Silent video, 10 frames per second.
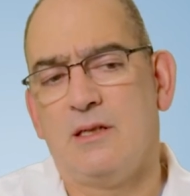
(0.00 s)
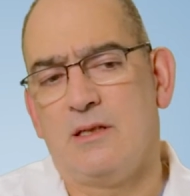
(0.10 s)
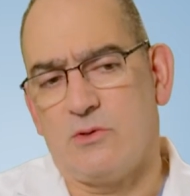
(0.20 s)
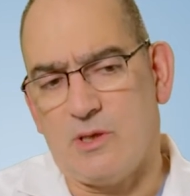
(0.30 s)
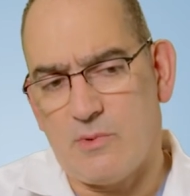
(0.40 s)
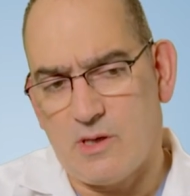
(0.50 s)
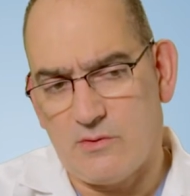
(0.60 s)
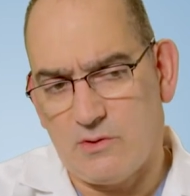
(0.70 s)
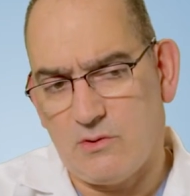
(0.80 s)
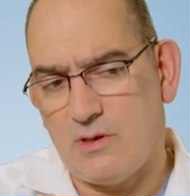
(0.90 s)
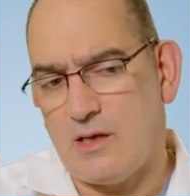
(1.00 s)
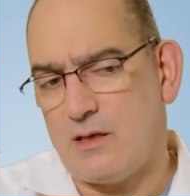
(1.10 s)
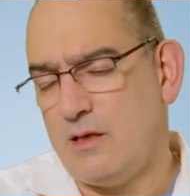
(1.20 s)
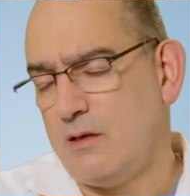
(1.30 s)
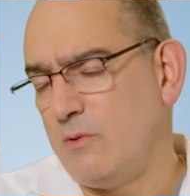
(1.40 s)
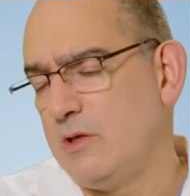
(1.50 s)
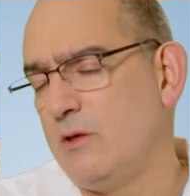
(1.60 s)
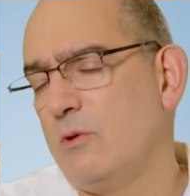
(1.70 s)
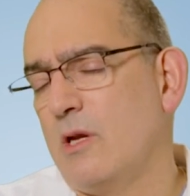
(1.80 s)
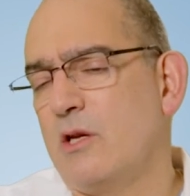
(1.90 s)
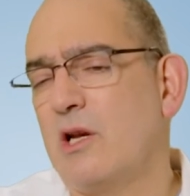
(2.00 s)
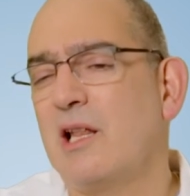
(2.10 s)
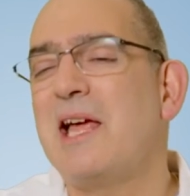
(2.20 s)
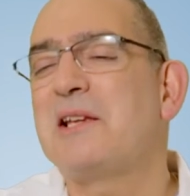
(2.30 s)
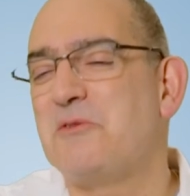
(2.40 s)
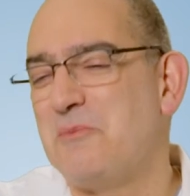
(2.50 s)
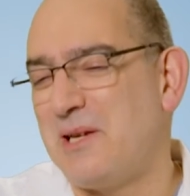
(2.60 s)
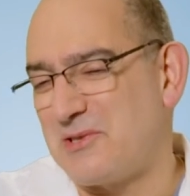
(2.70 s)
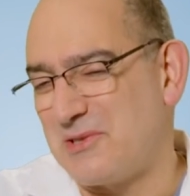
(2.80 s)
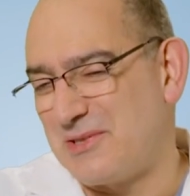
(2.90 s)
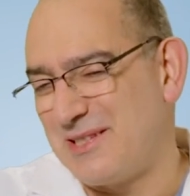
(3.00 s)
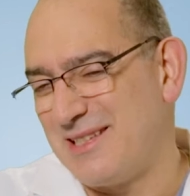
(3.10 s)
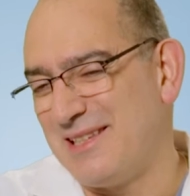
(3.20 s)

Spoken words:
So when you're bothering you, we do it on an elective basis.